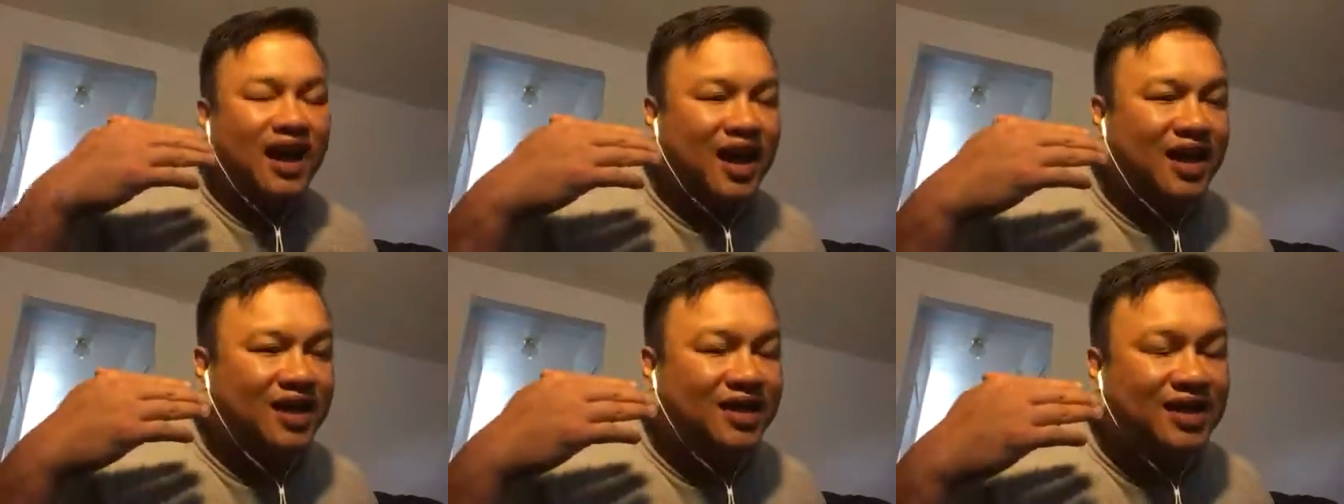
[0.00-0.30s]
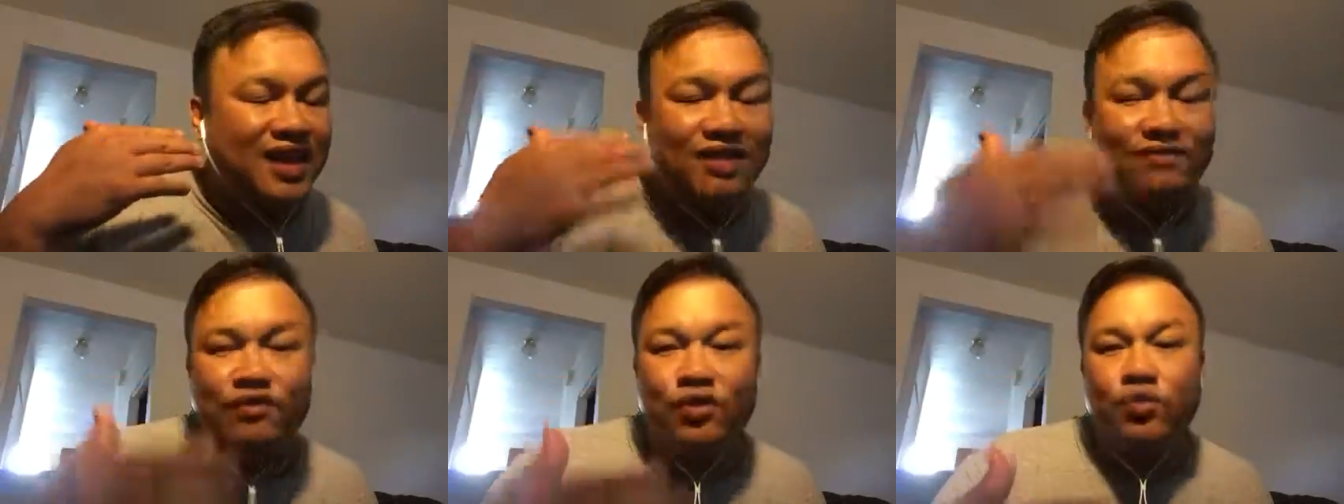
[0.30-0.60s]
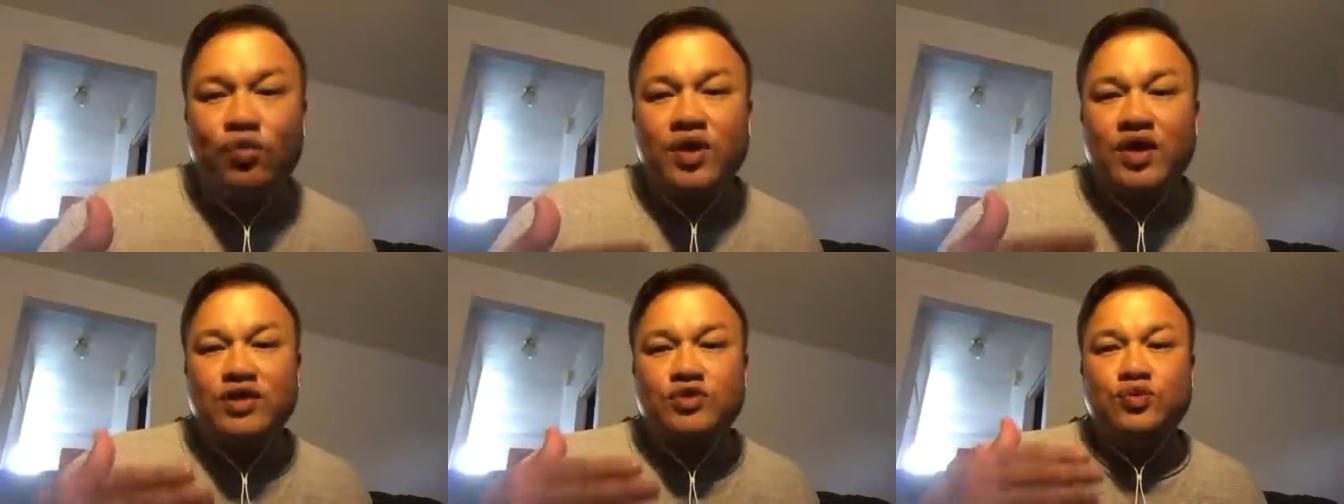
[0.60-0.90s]
I never
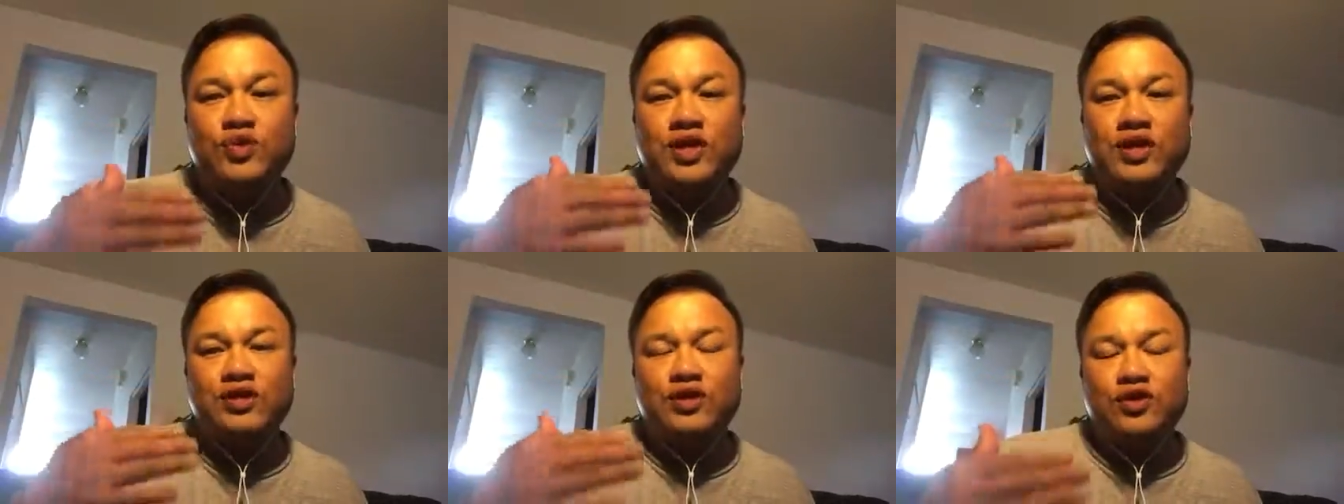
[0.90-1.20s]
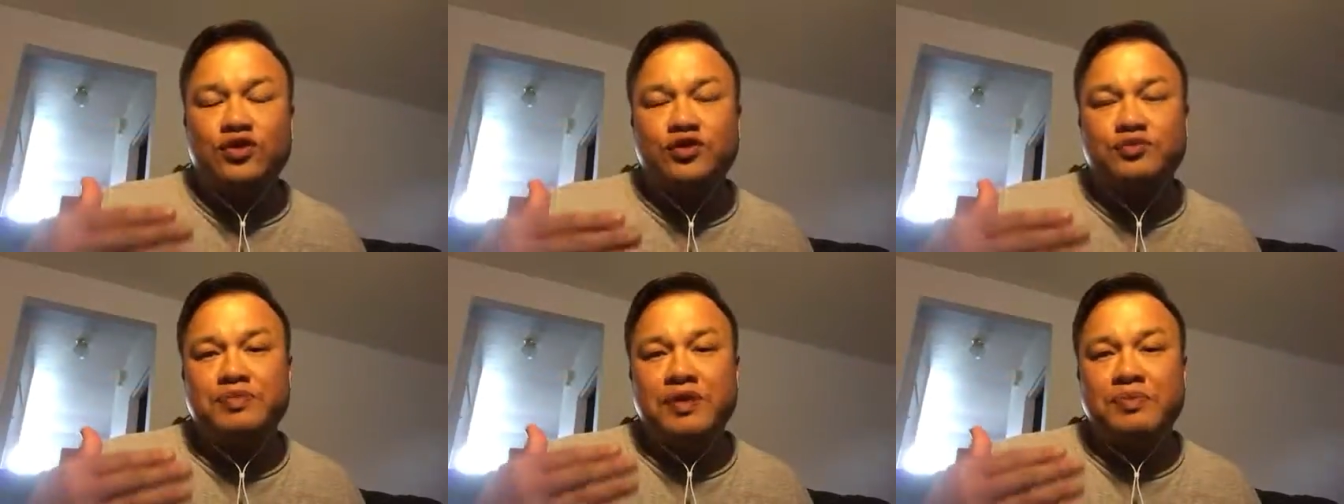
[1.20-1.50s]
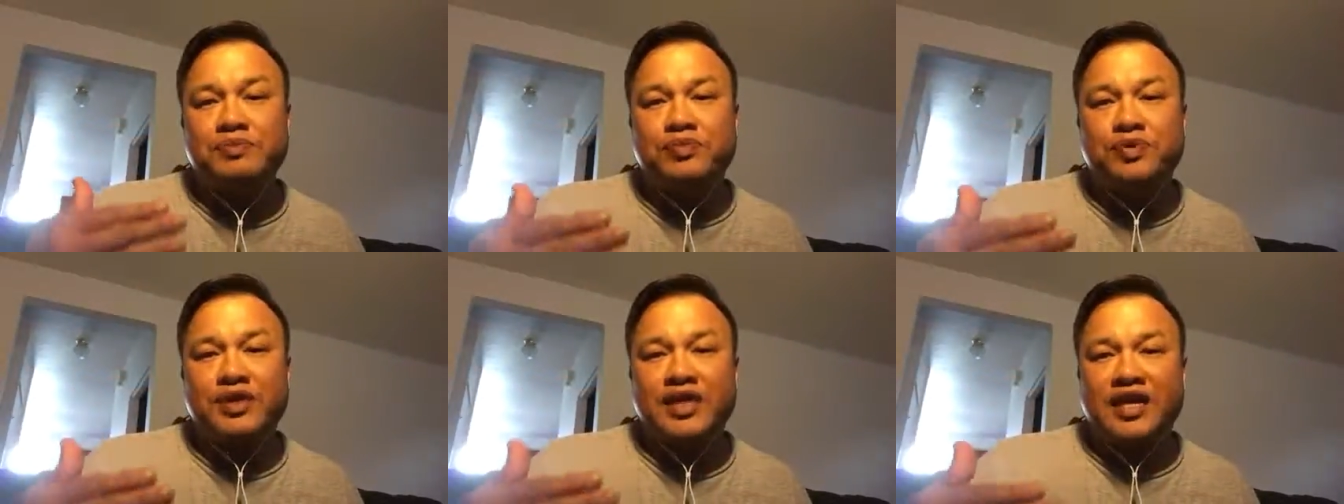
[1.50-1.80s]
was one of those
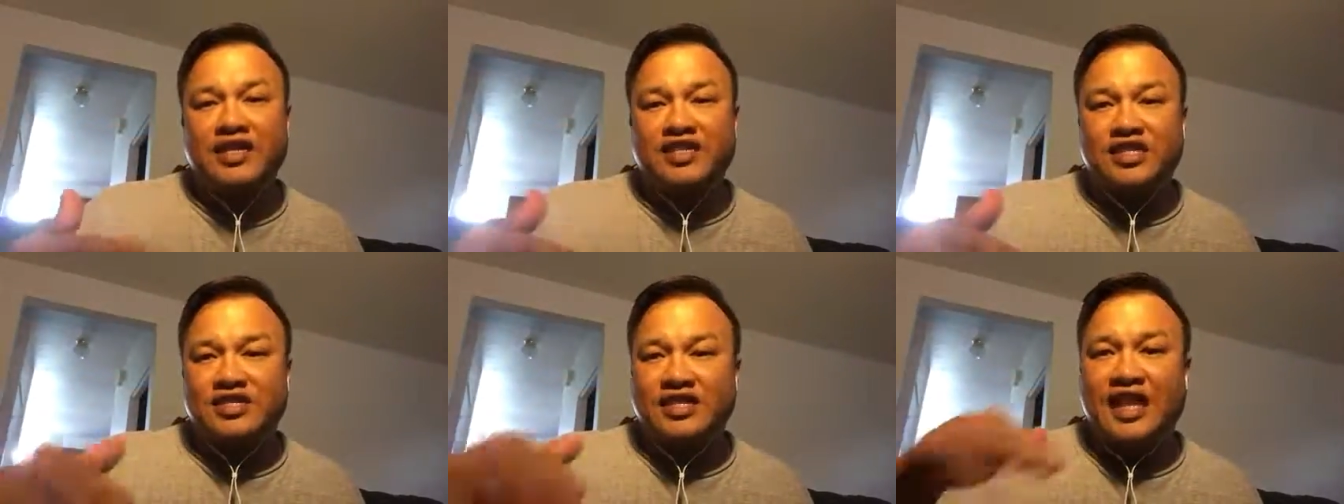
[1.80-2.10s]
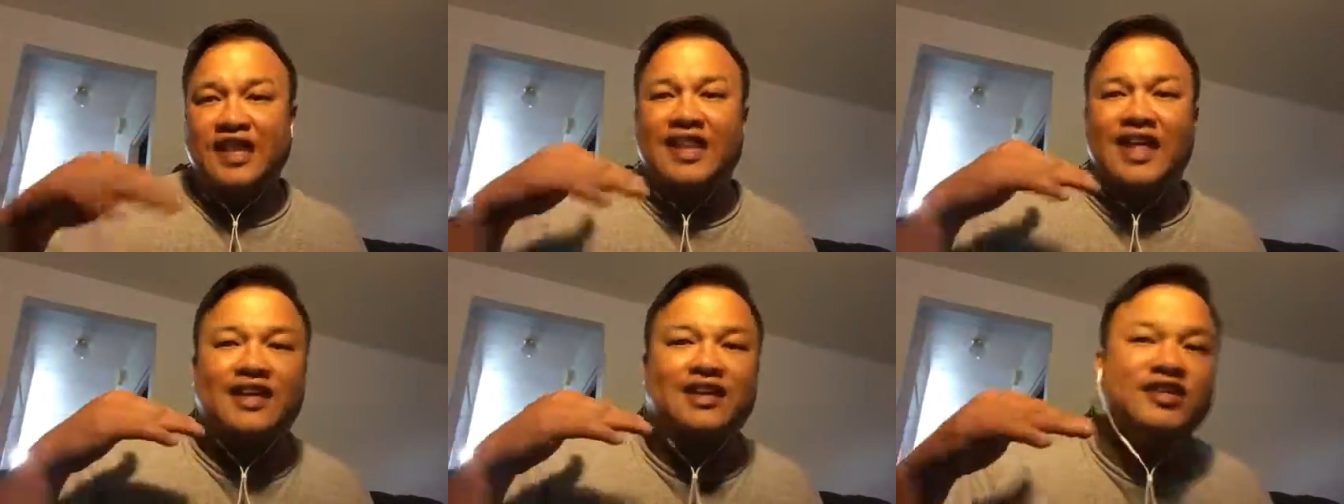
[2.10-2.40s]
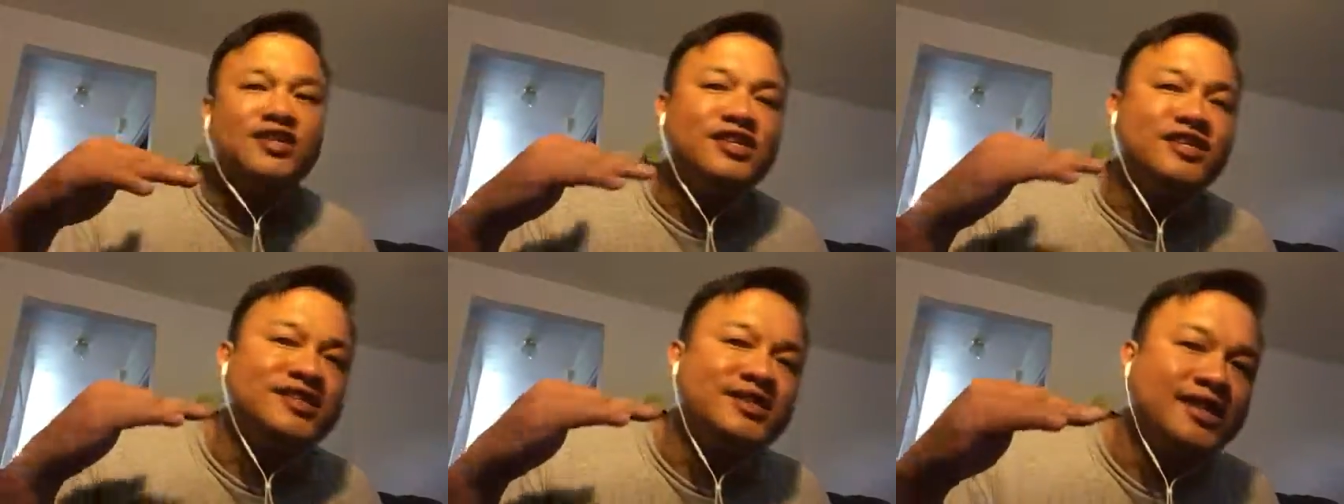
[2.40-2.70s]
people that just I like to
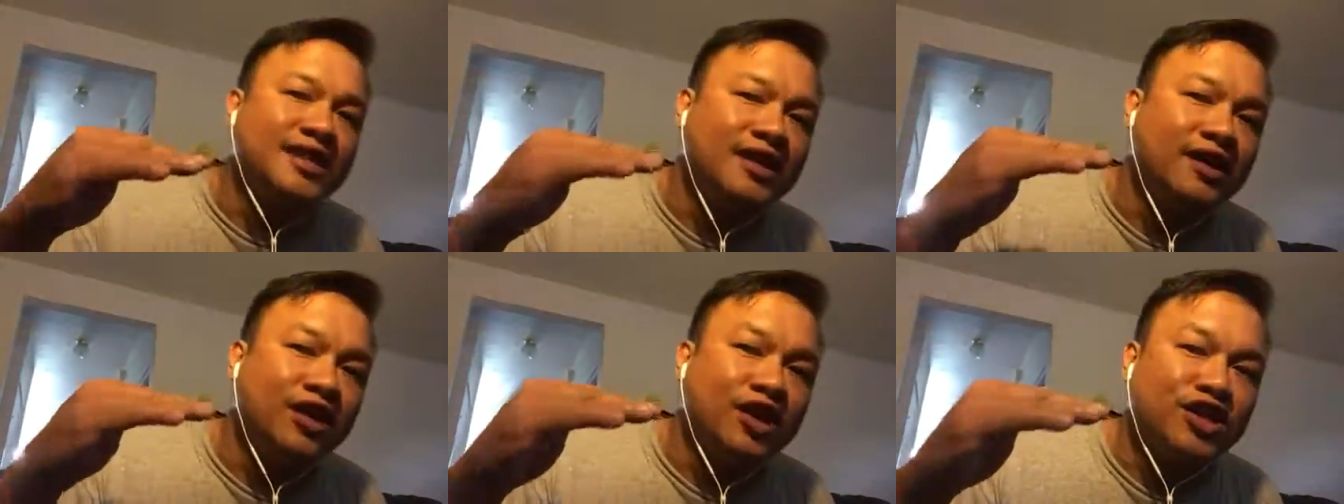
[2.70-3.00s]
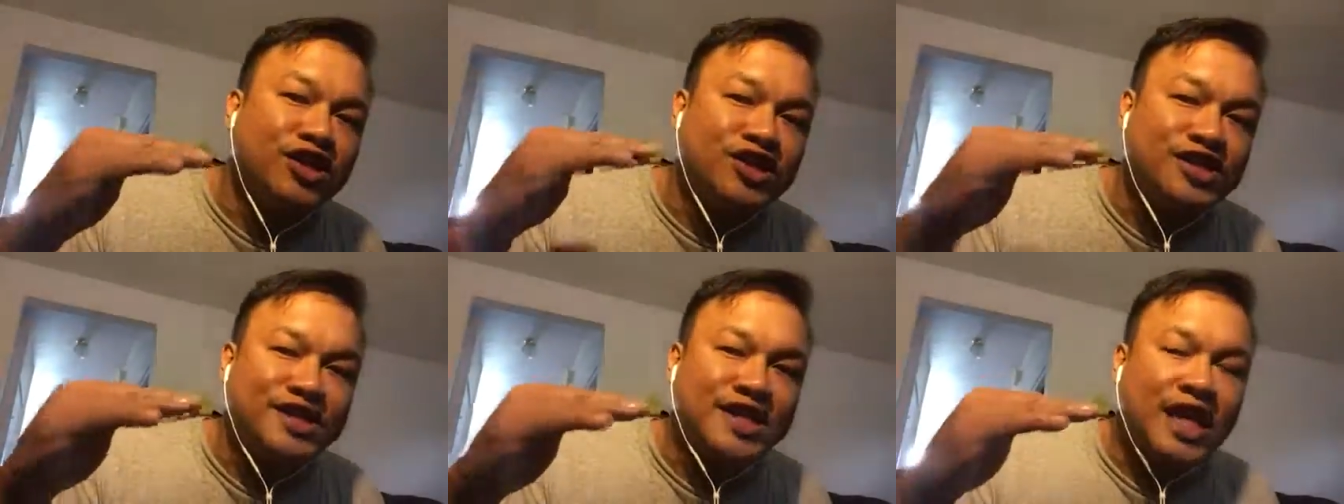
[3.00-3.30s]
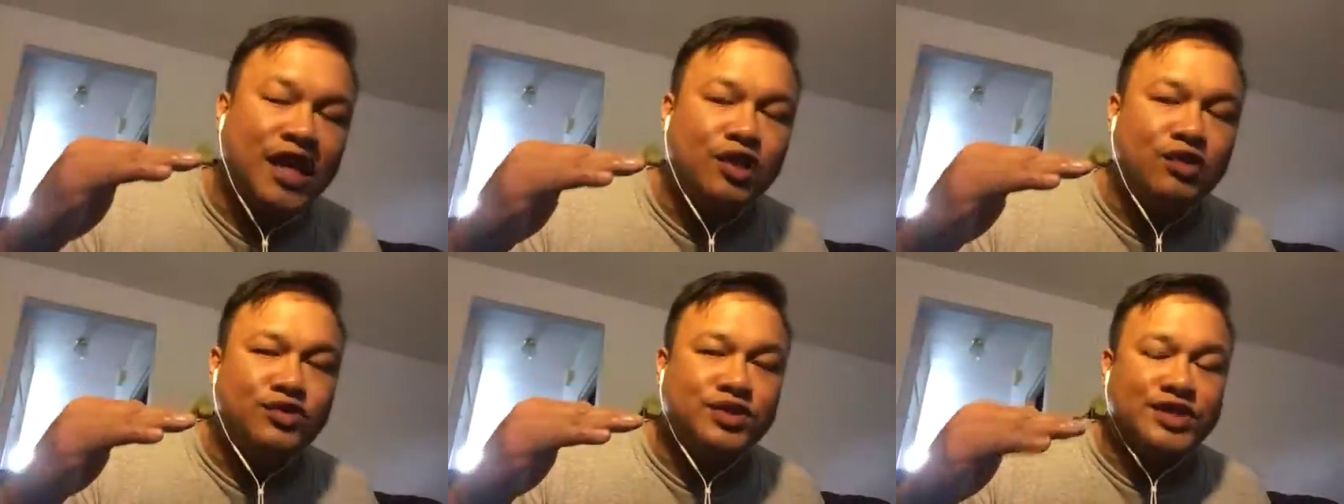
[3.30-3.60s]
just see it on the
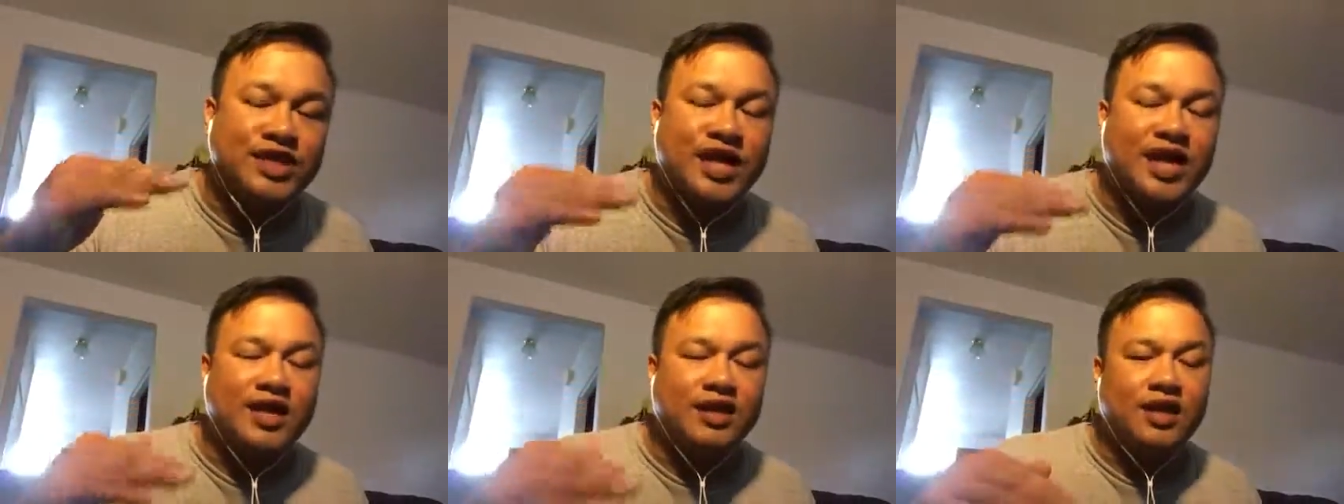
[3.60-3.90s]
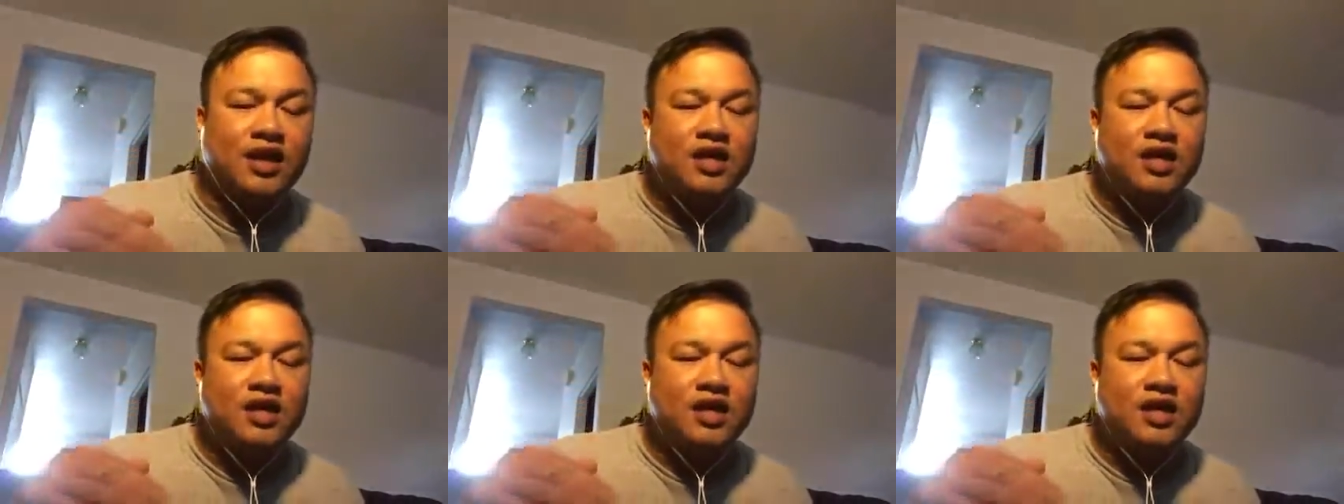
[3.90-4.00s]
shallow side.